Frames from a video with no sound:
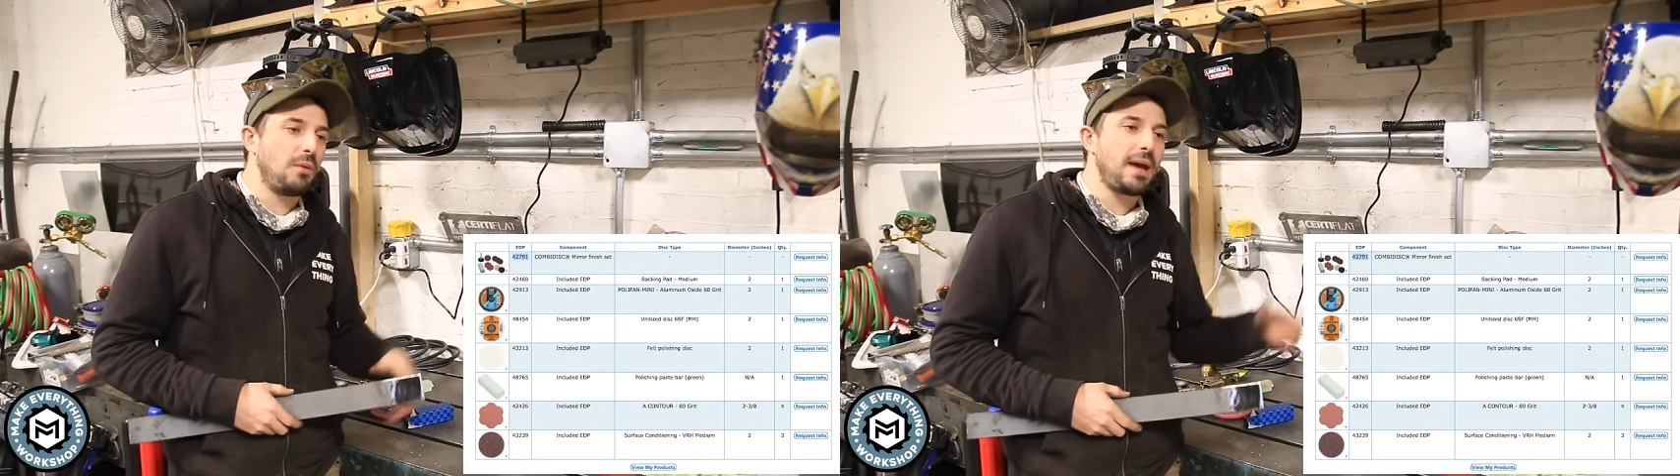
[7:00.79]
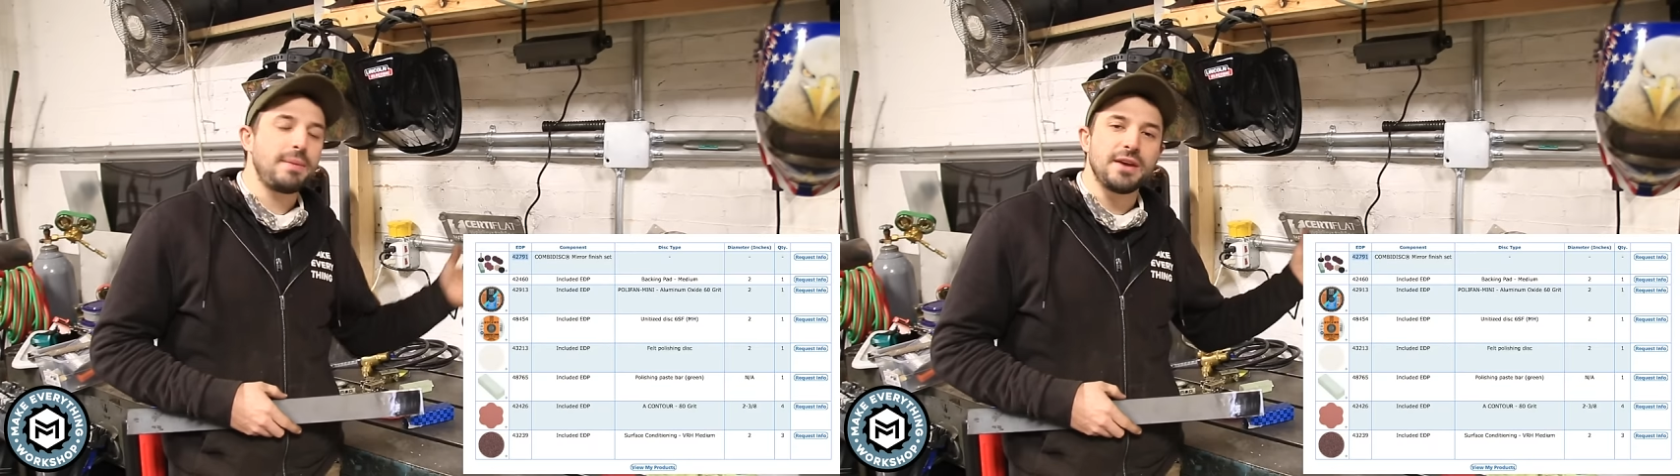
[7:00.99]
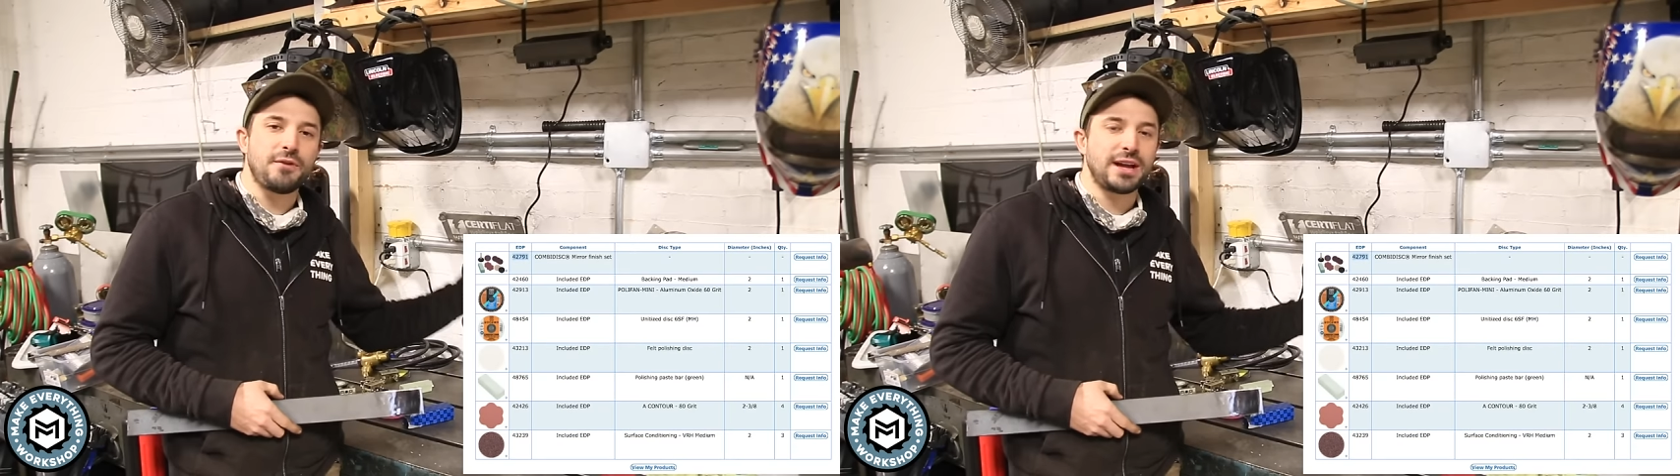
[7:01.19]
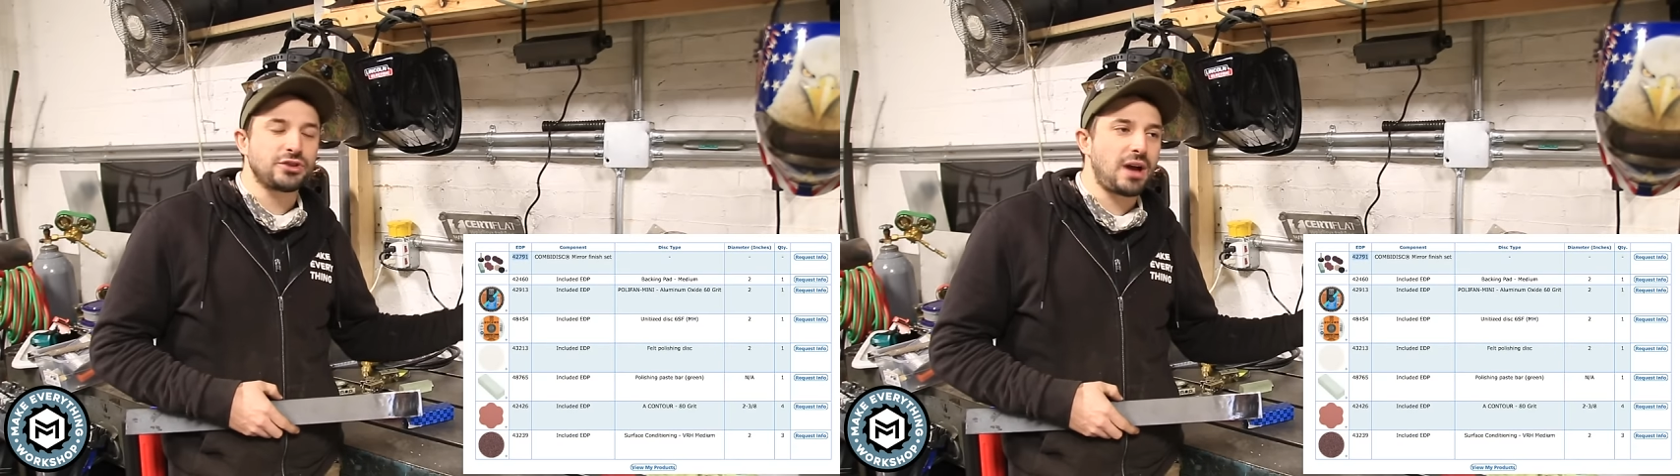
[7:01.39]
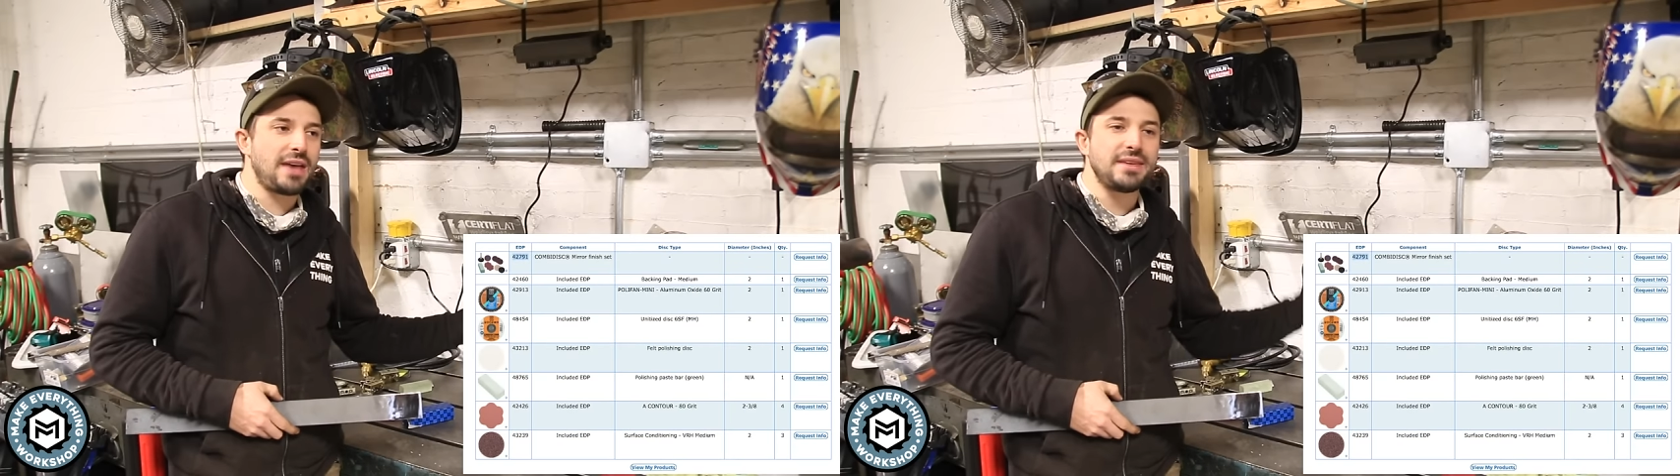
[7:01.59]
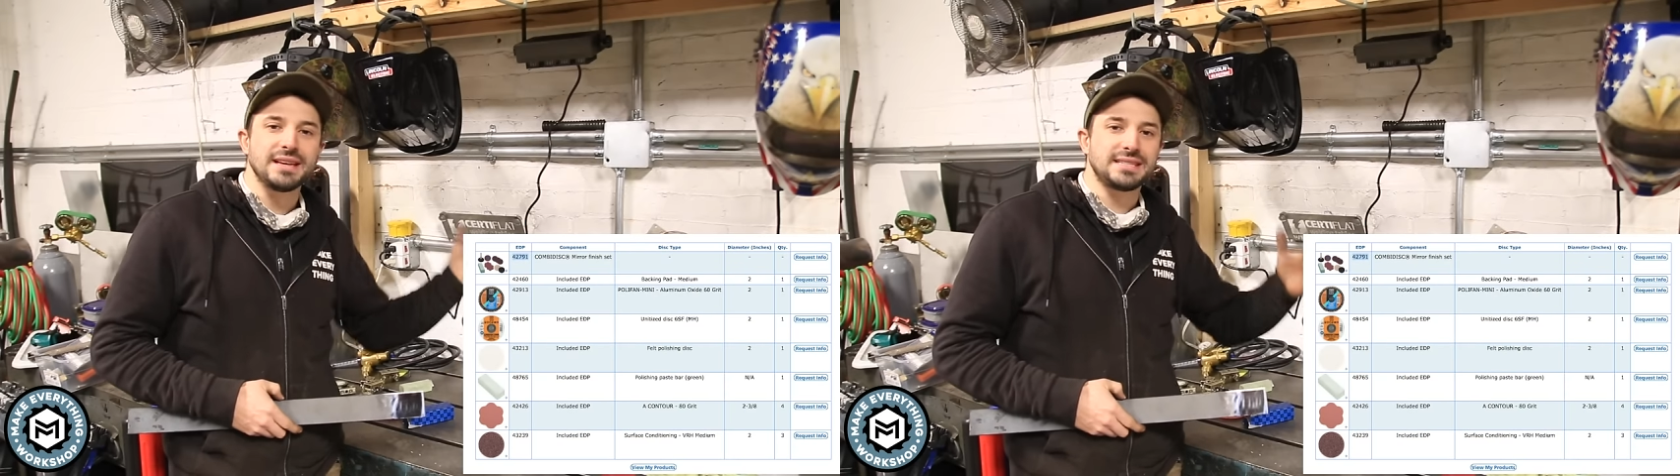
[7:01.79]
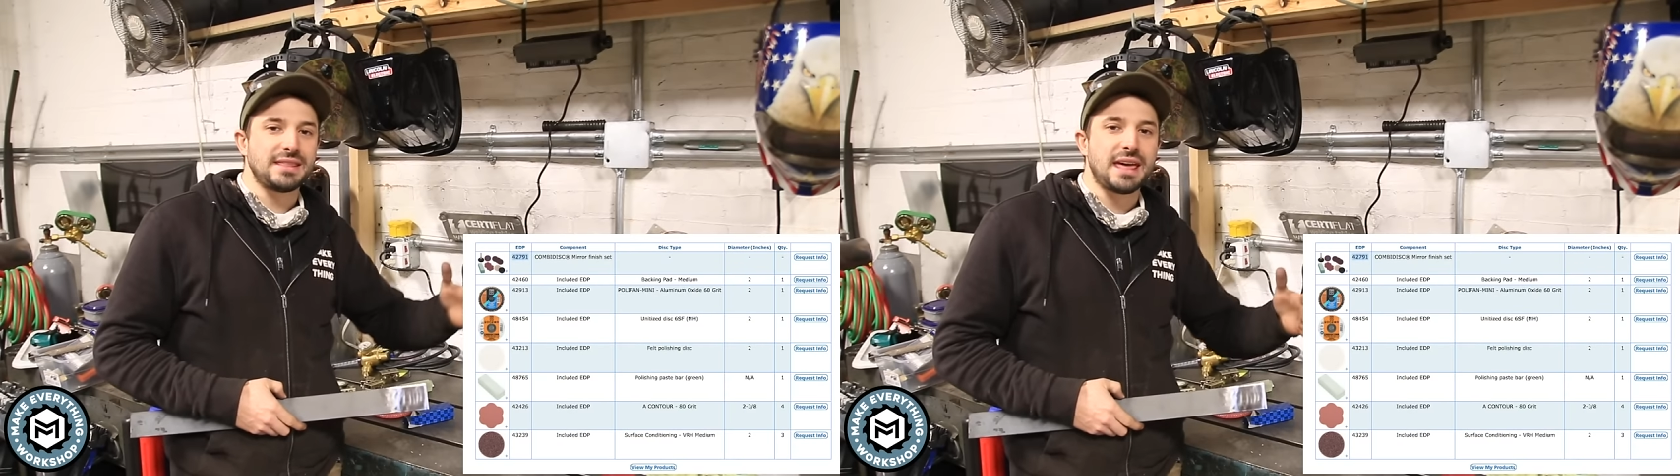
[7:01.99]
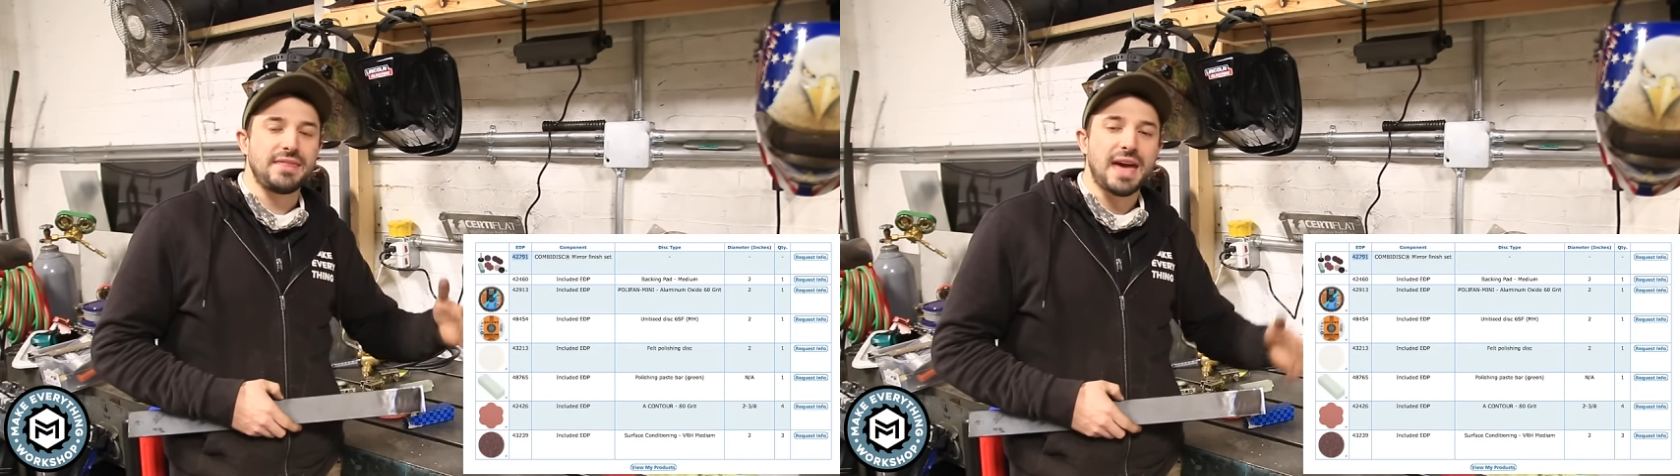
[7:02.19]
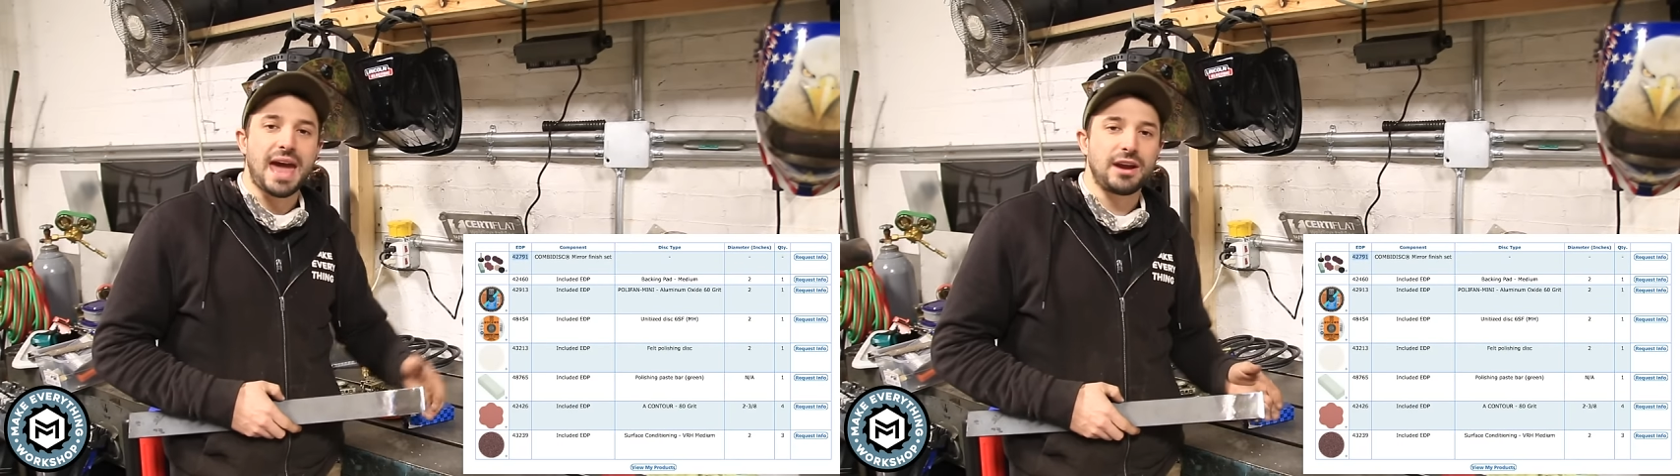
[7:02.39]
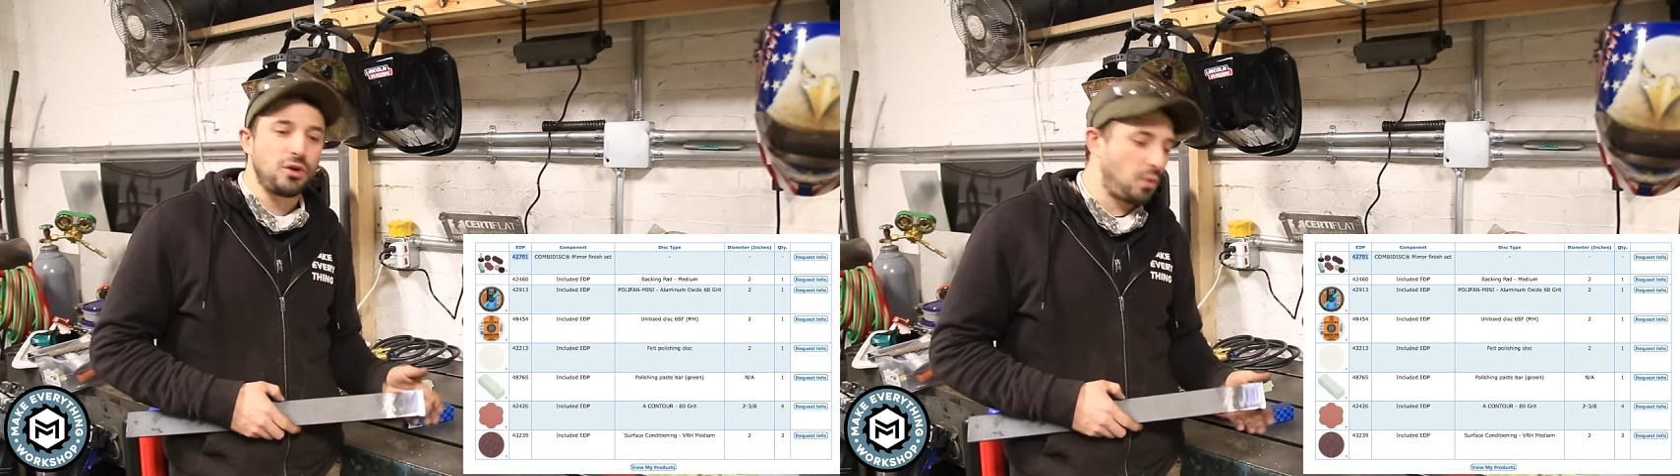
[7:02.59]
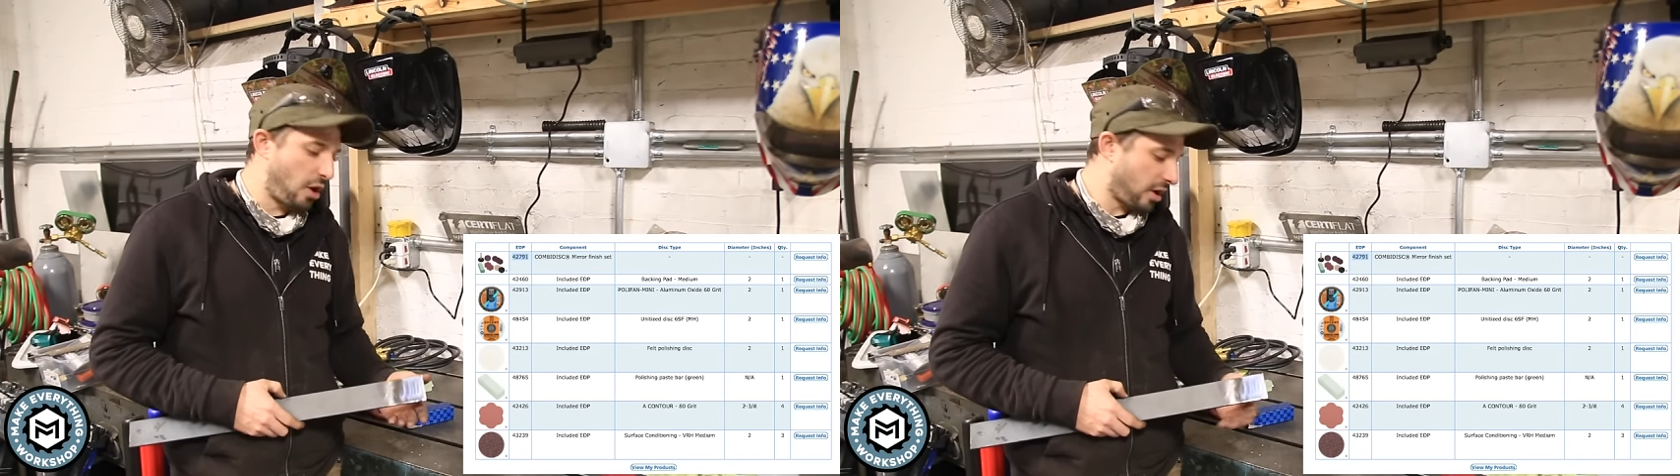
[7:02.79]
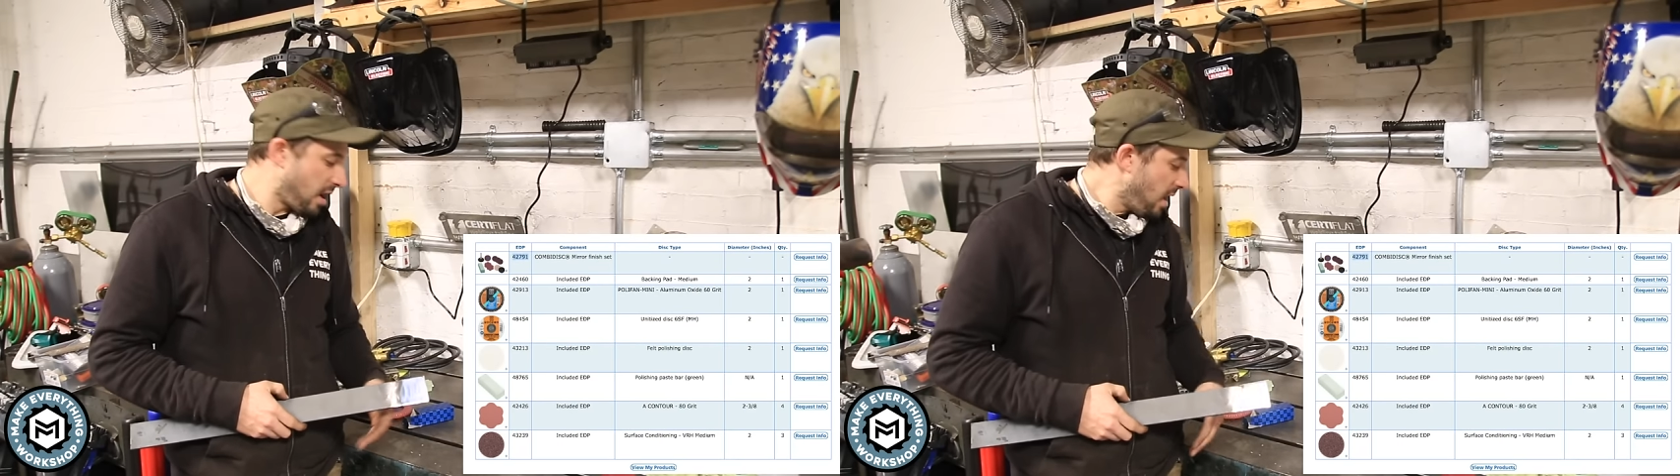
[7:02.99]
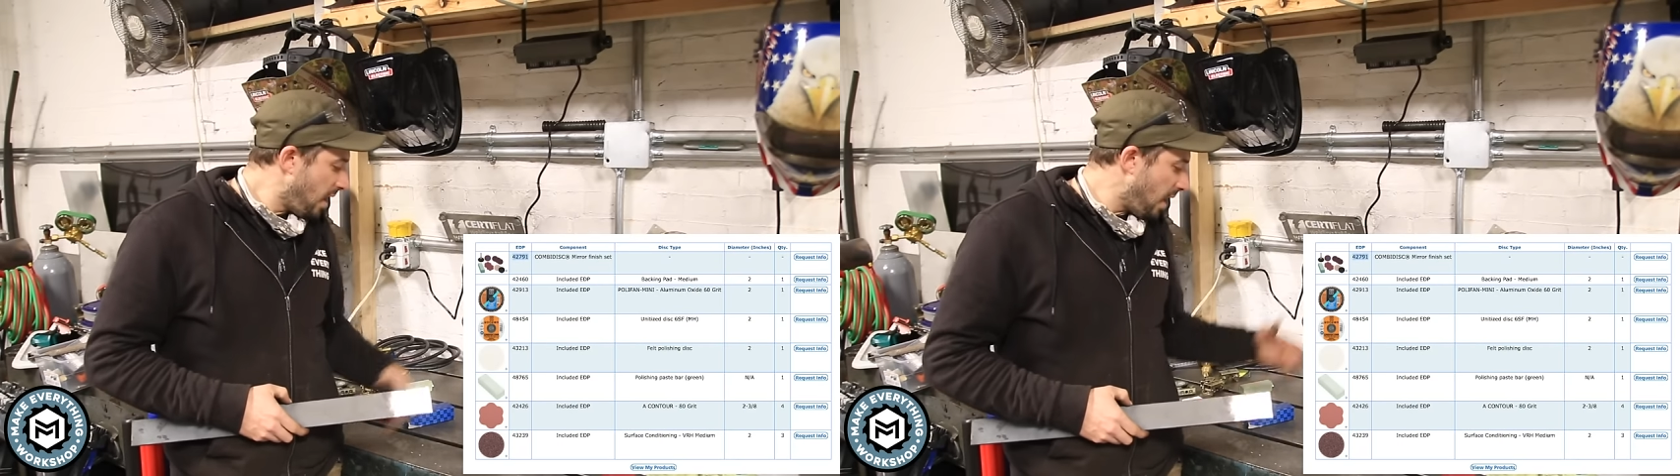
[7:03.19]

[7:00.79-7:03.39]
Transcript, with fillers: oh, maybe if I try this and then that, it'll work.